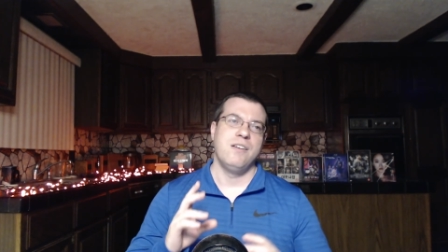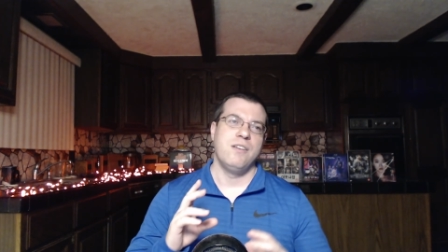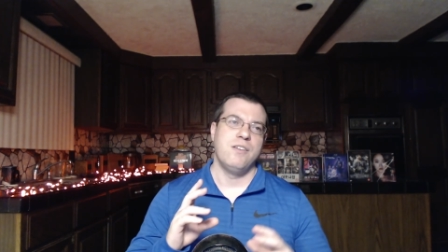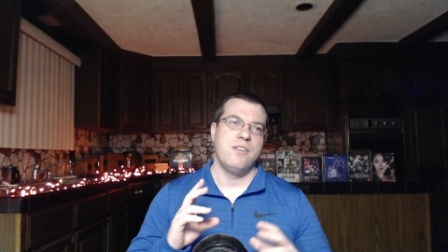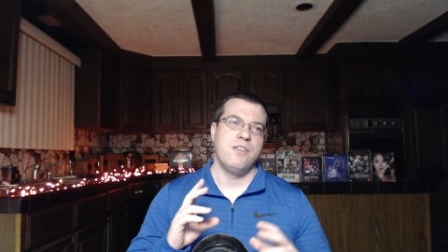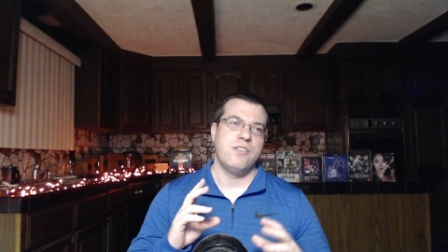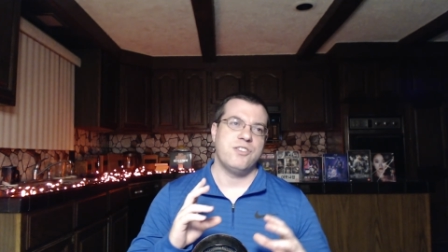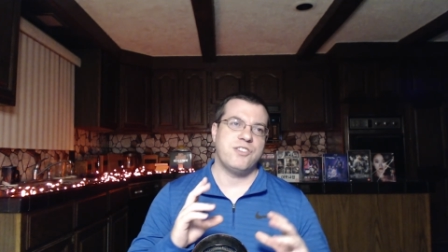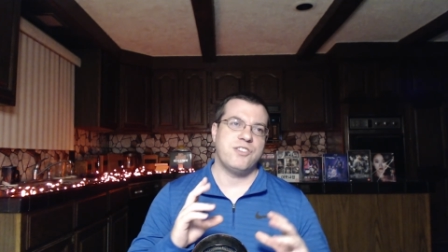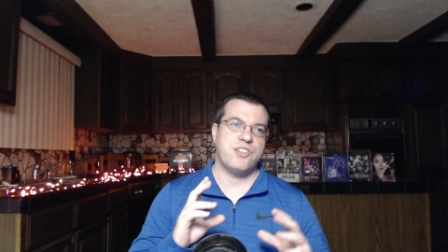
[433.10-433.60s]

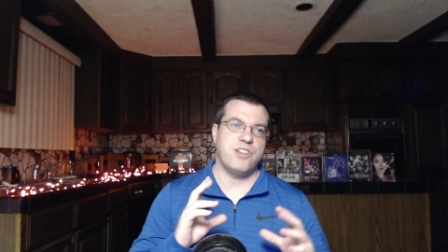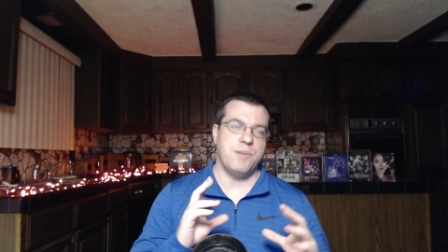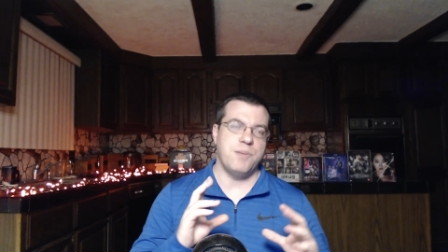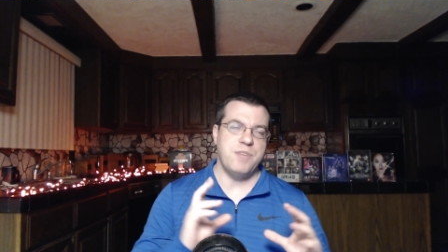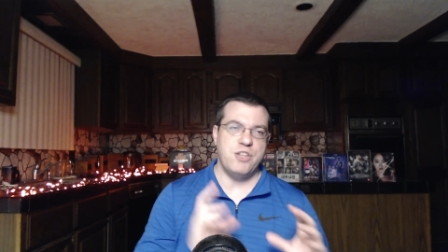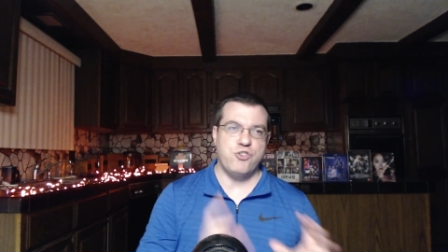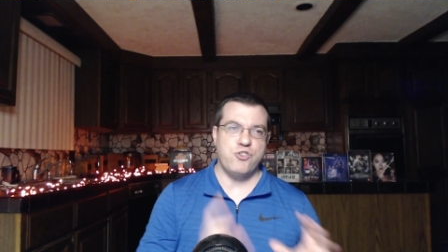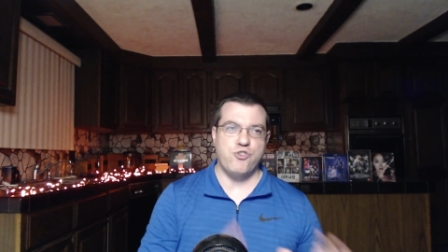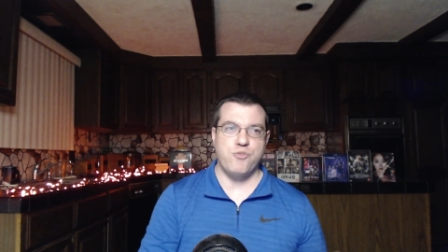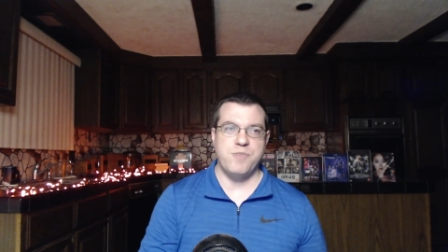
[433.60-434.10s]
Some
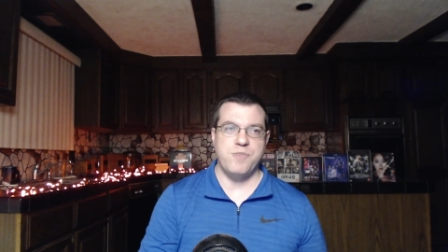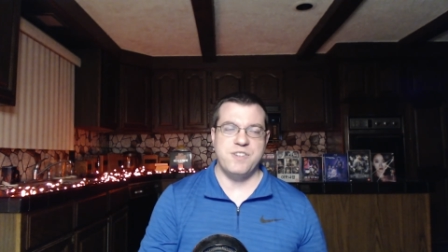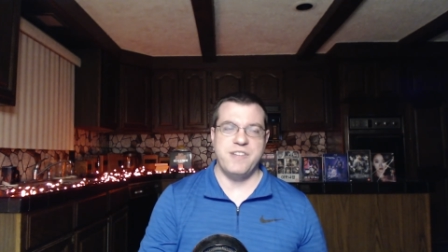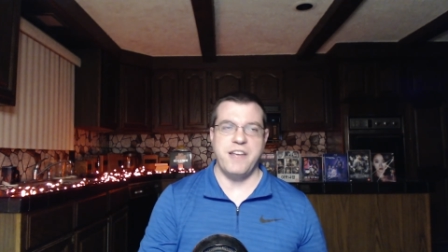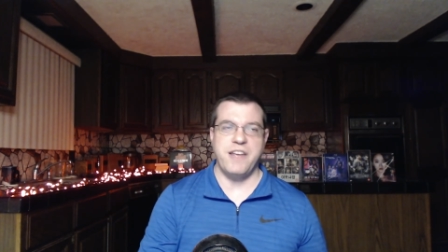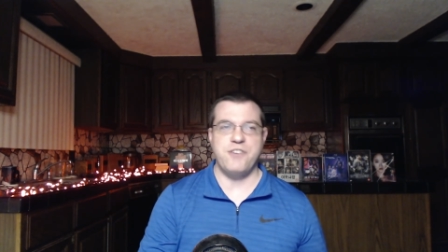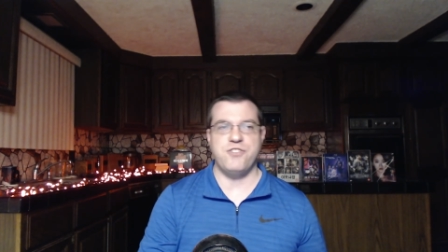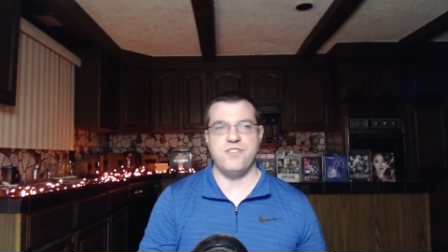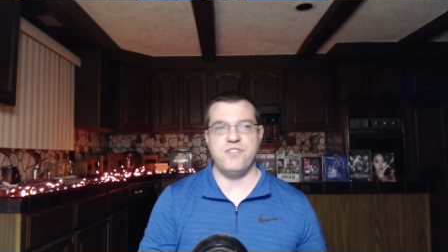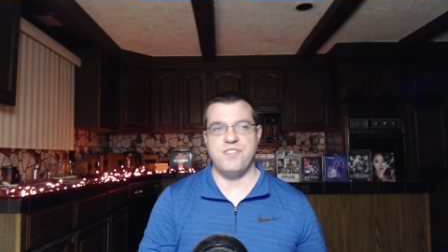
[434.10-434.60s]

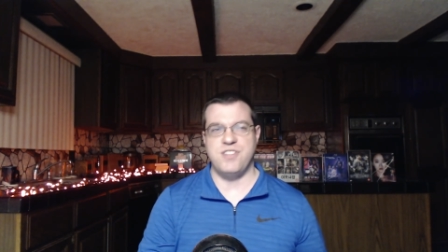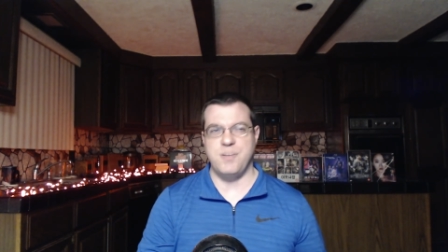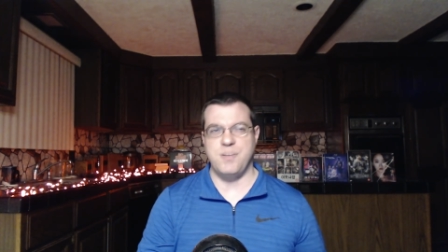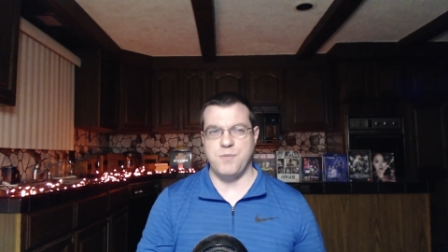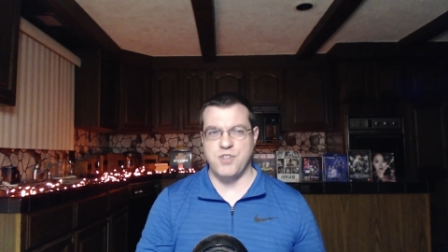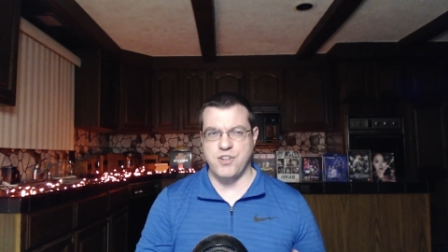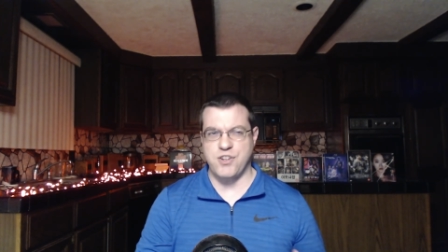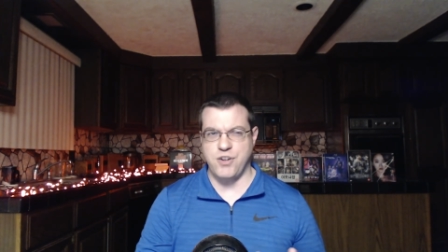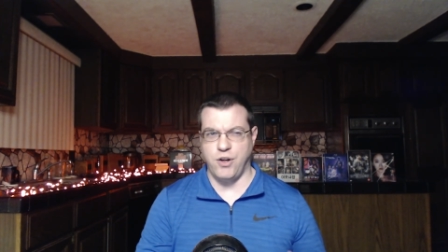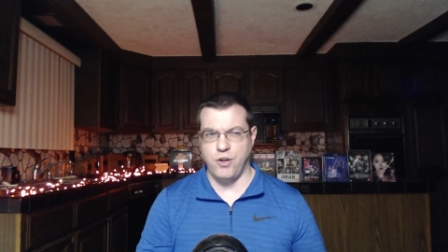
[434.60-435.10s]
instrumentation
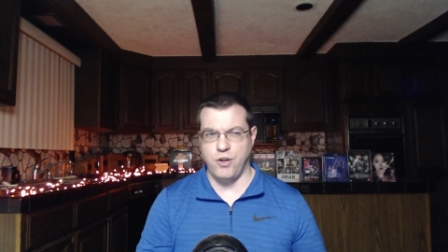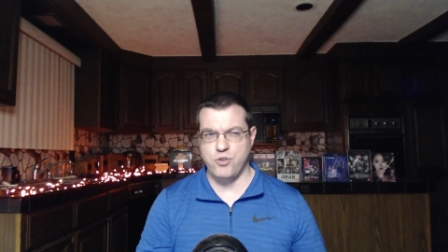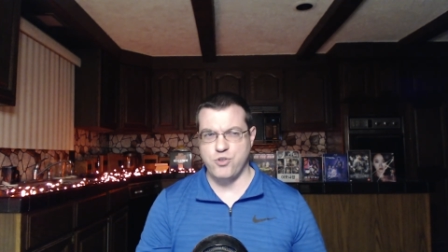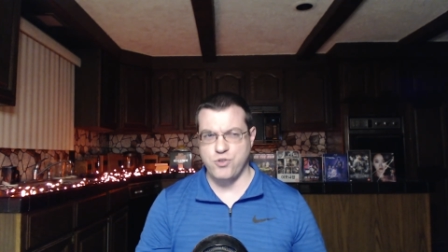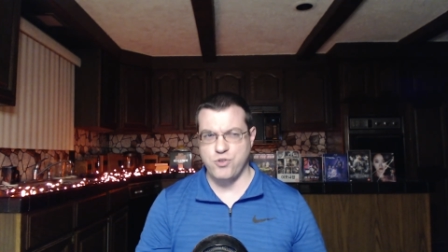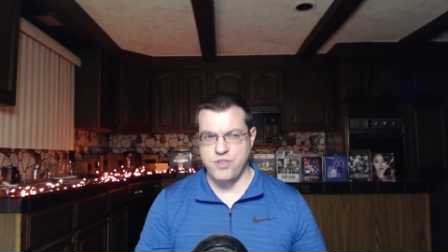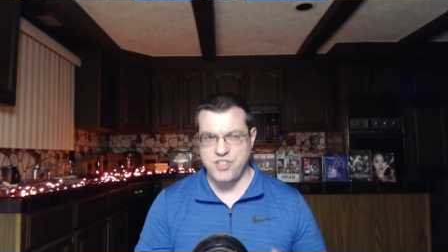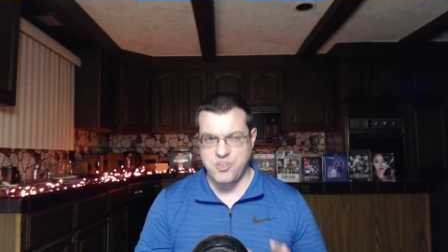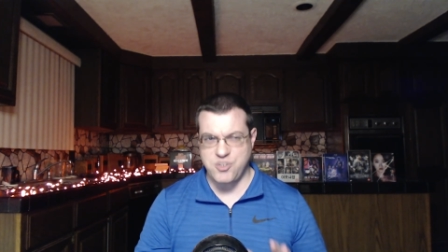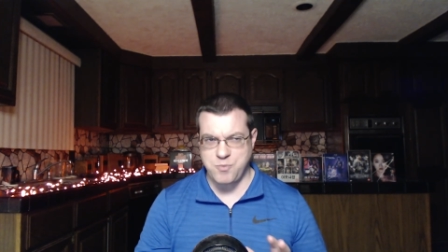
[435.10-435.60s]
seems
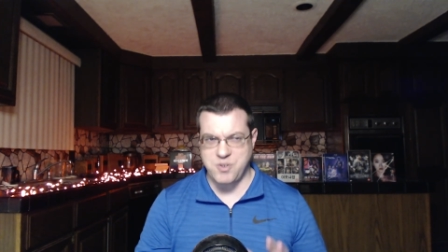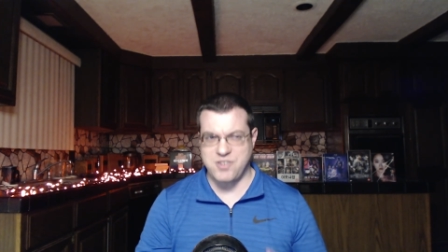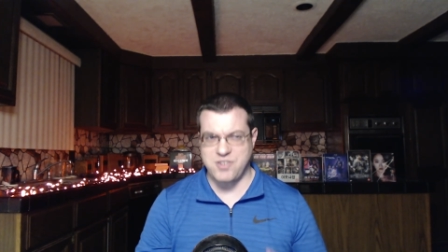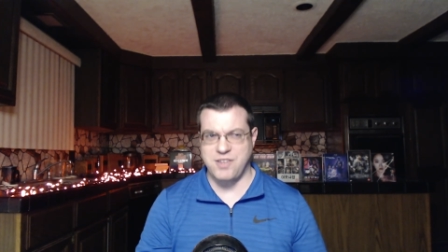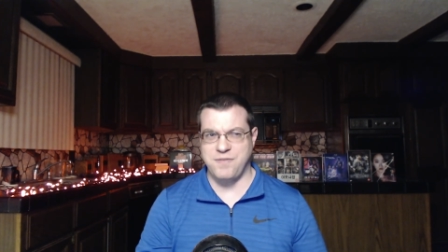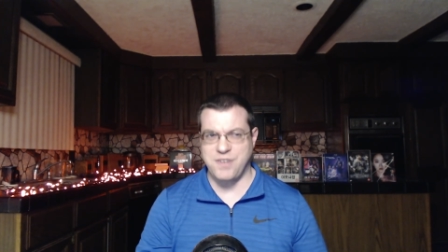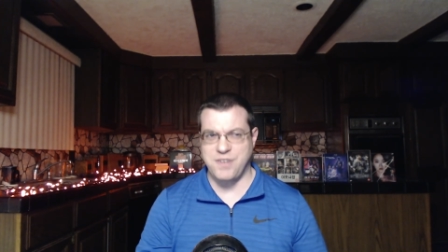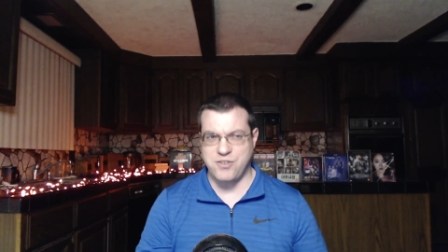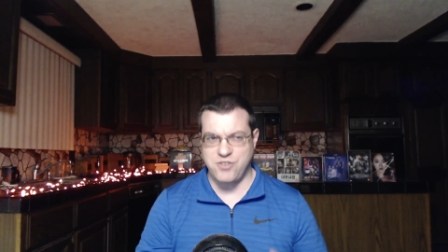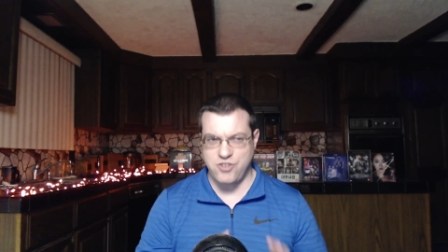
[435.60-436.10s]
culturally
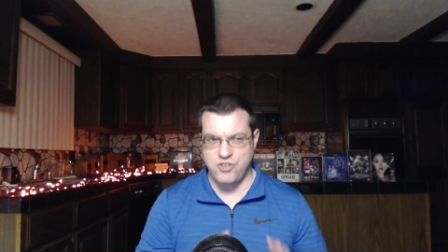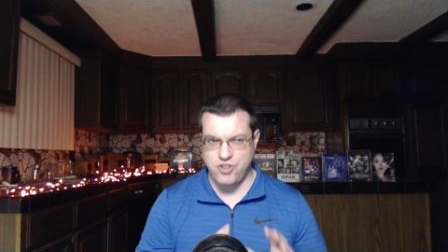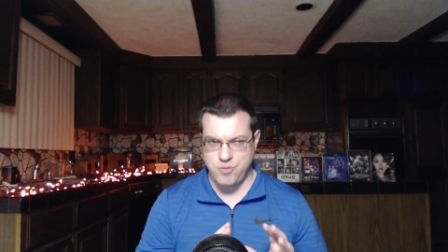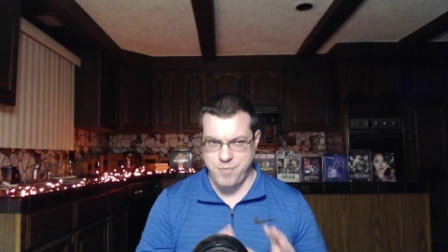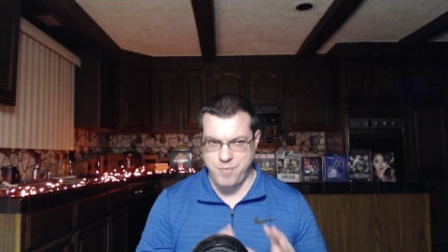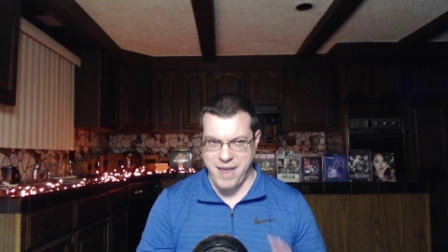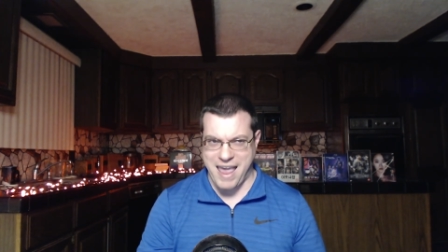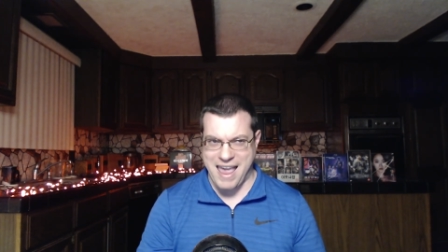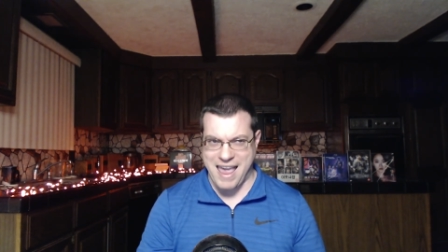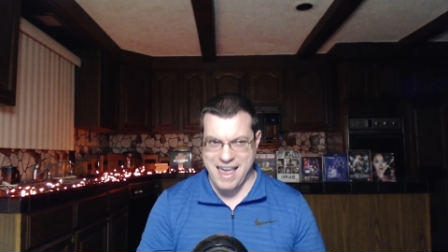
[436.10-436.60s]
specific to
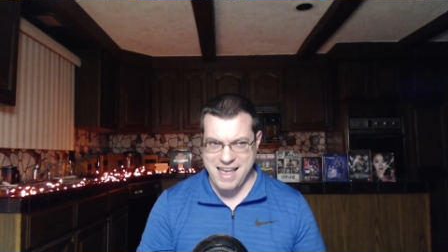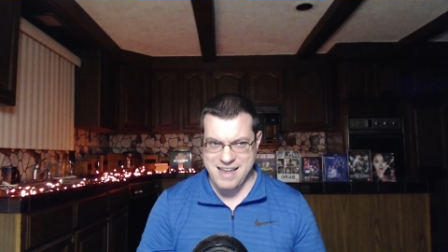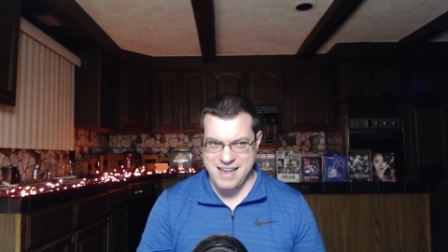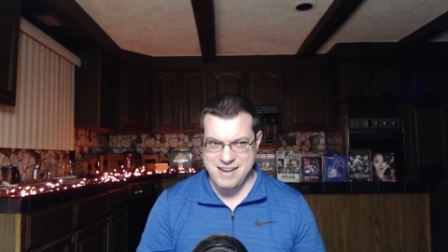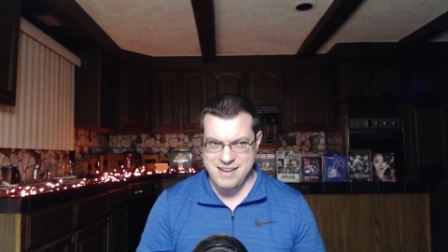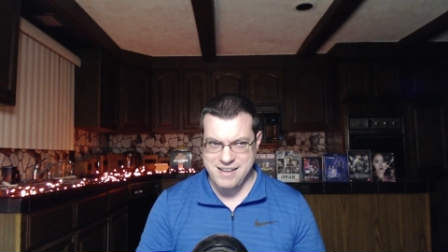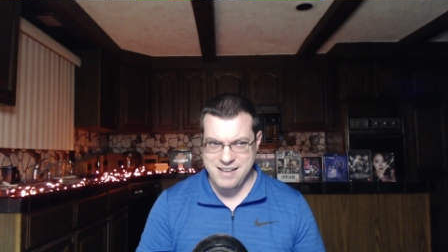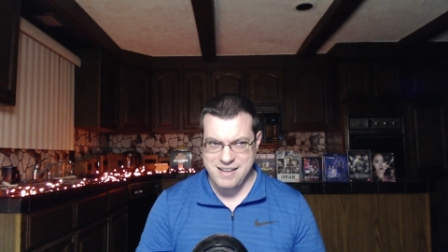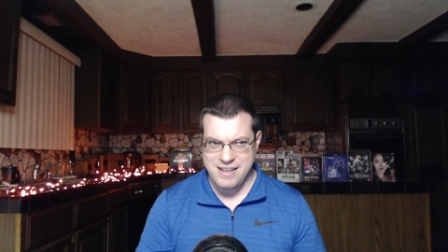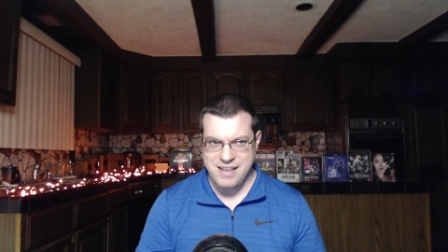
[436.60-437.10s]

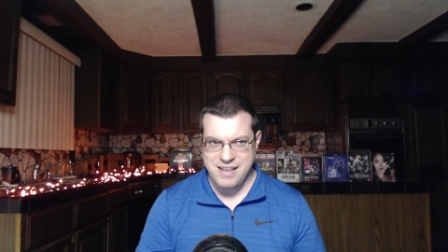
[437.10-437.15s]
Japan,